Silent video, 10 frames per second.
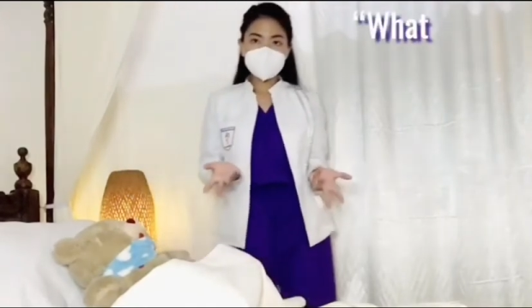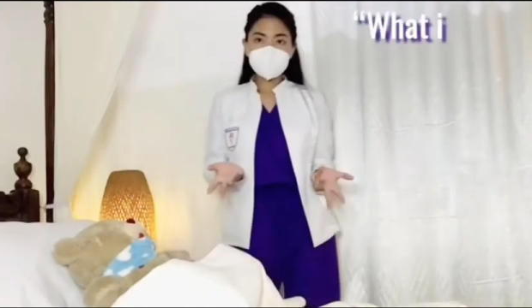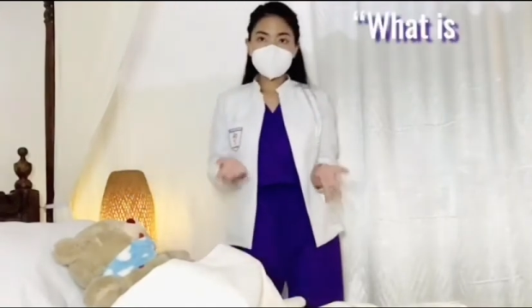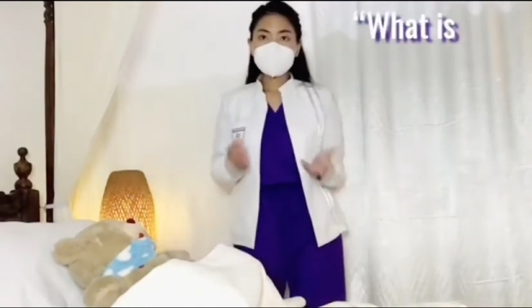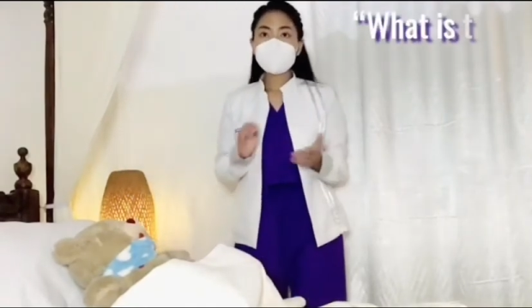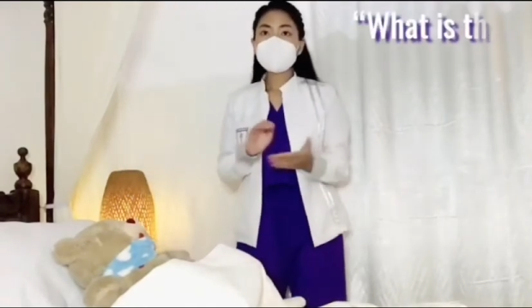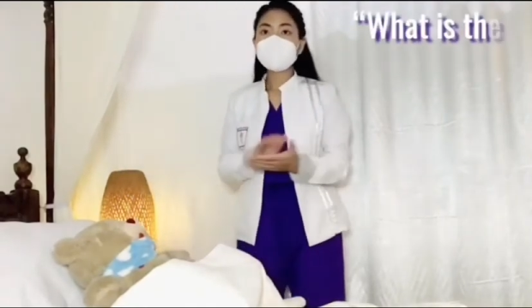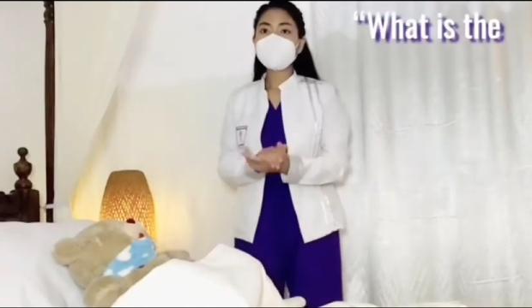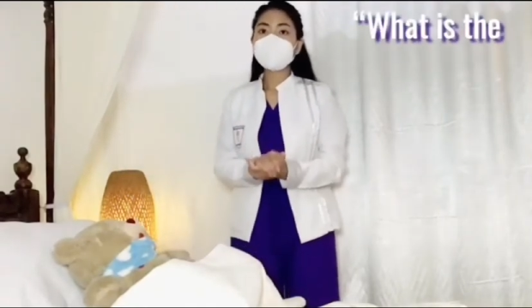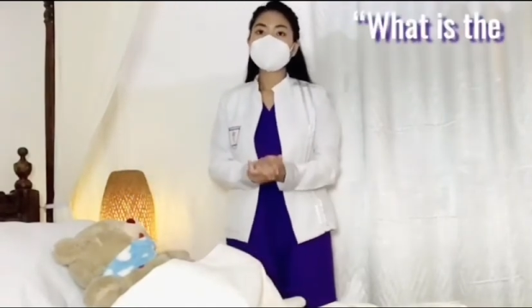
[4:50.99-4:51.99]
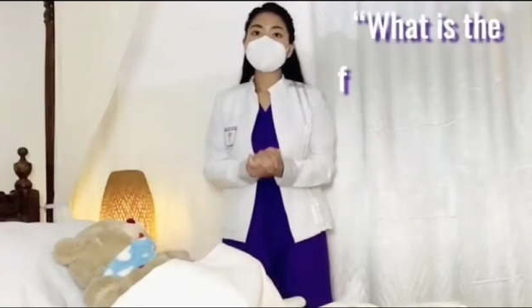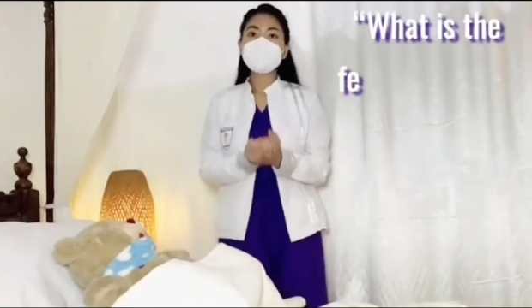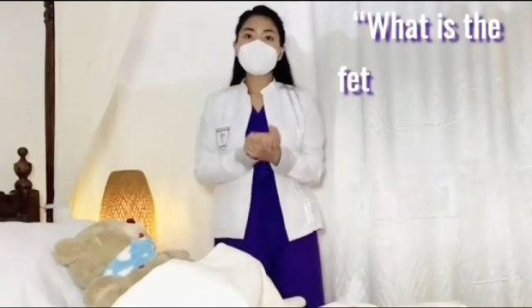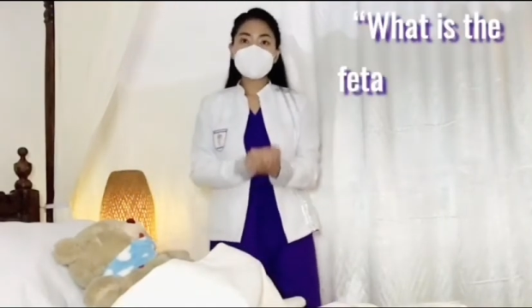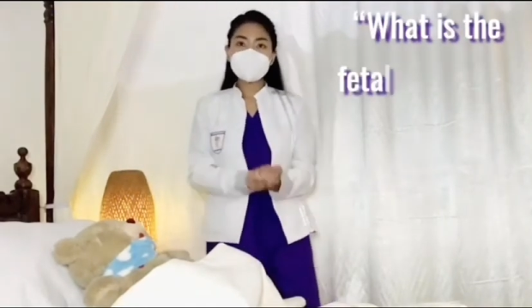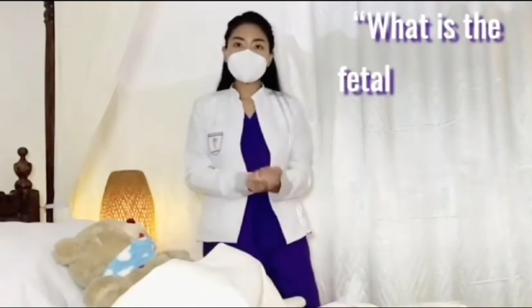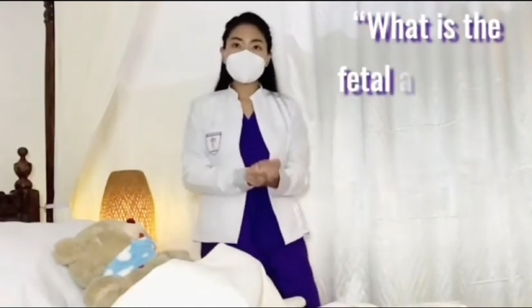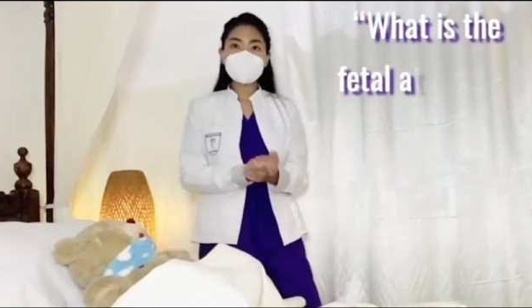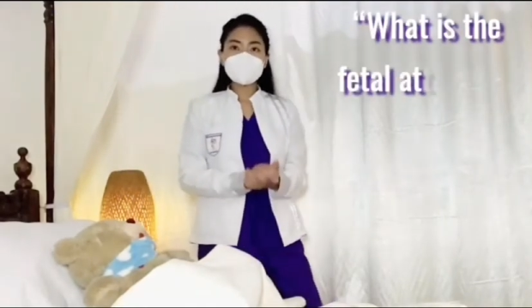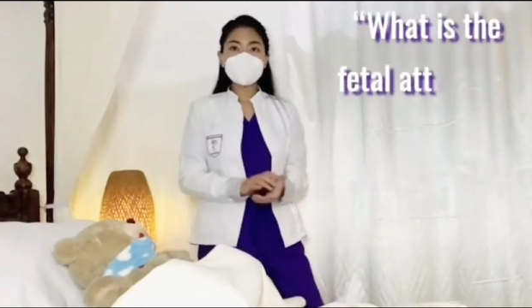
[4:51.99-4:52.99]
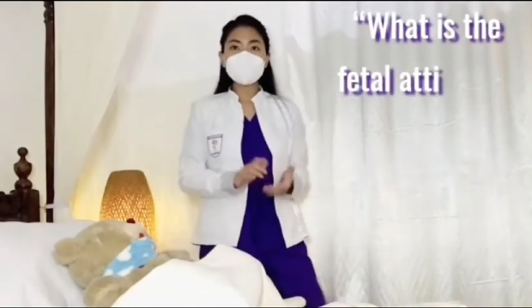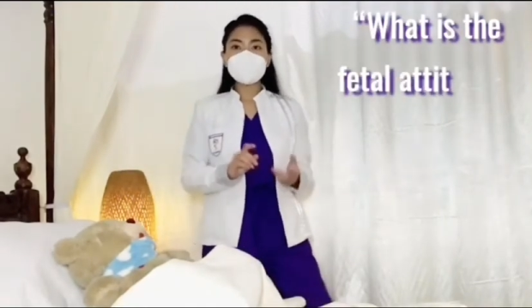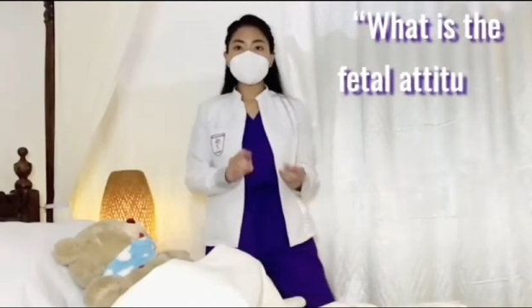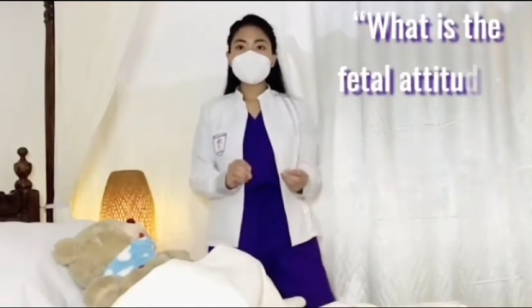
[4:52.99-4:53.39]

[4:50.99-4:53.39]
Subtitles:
what is the fetal attitude?